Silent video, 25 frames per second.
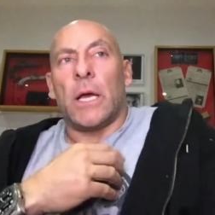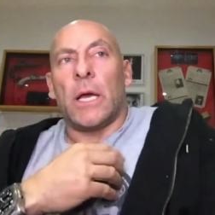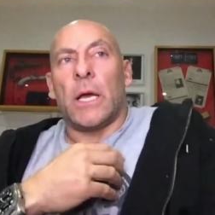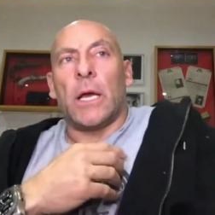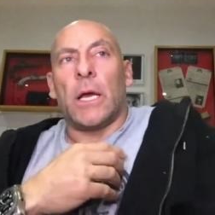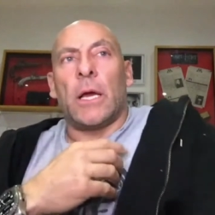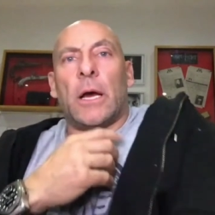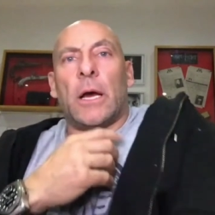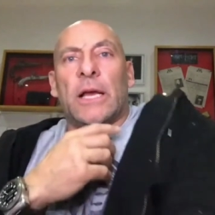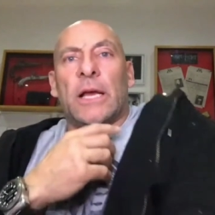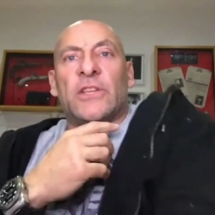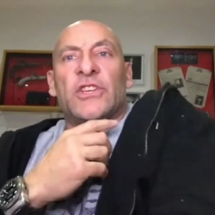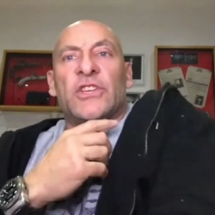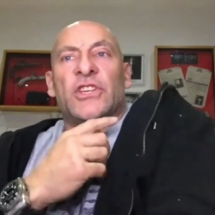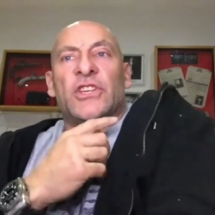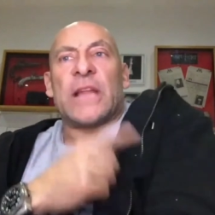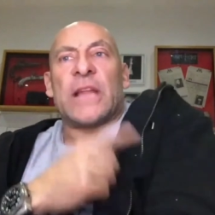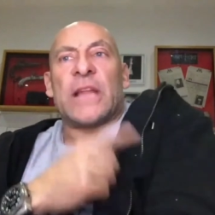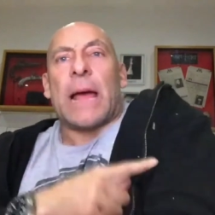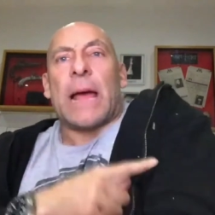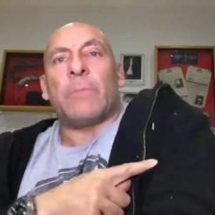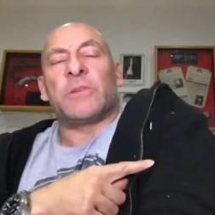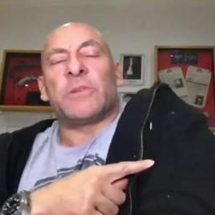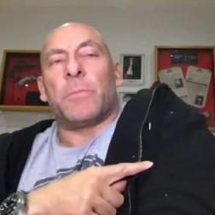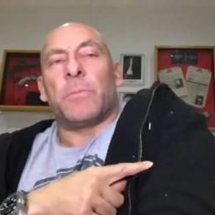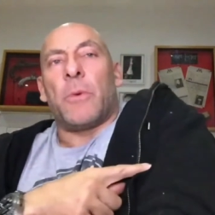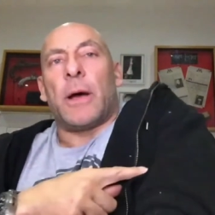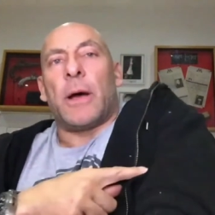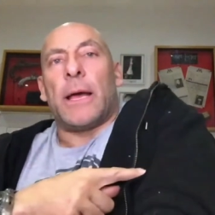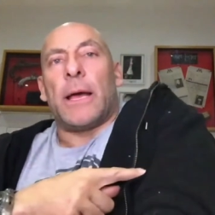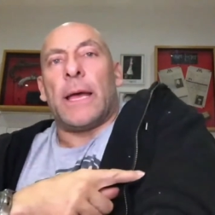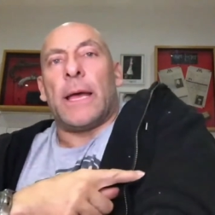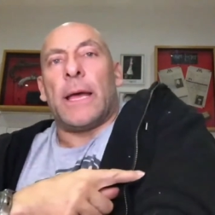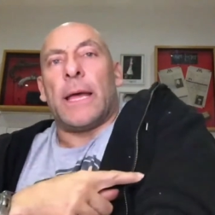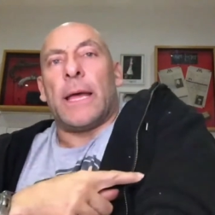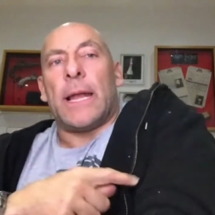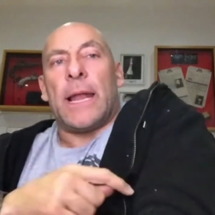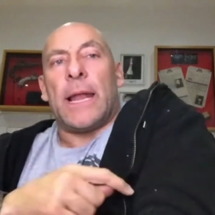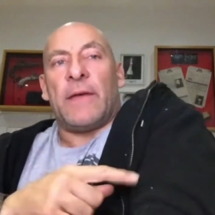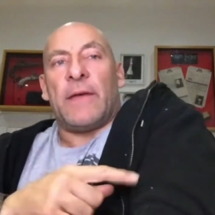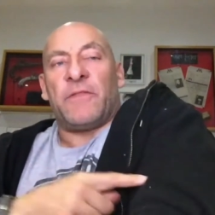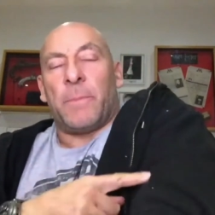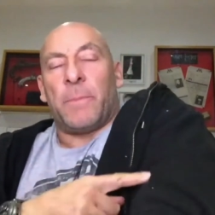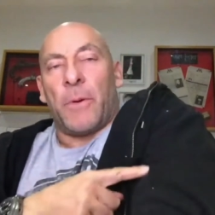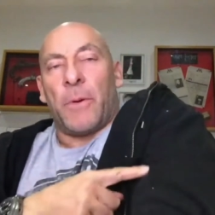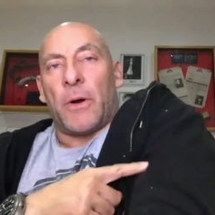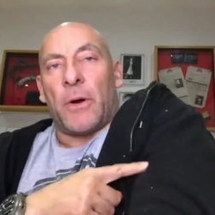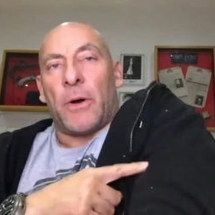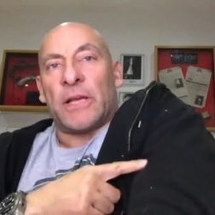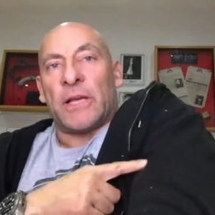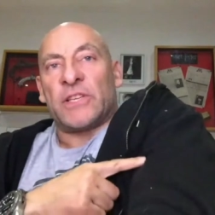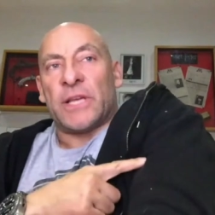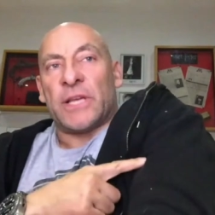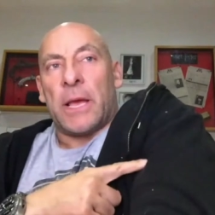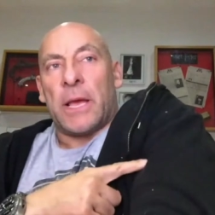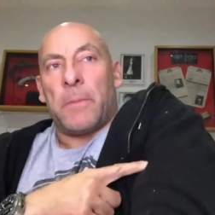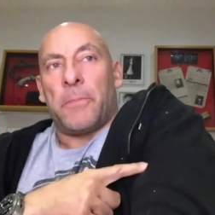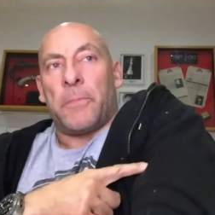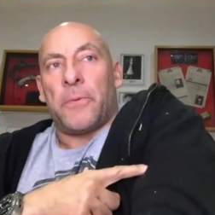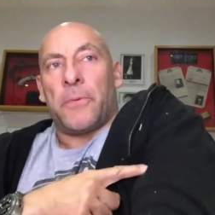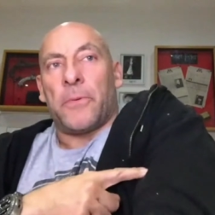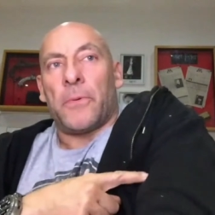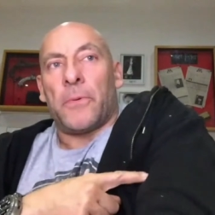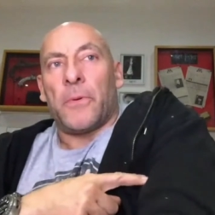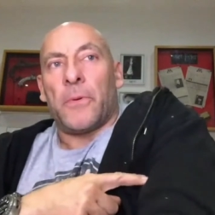I snapped my left bicep.